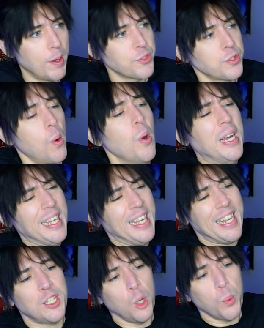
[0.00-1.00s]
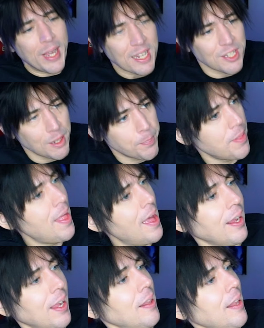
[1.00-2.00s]
So until we get something that
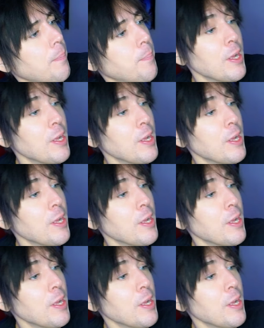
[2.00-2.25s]
can like be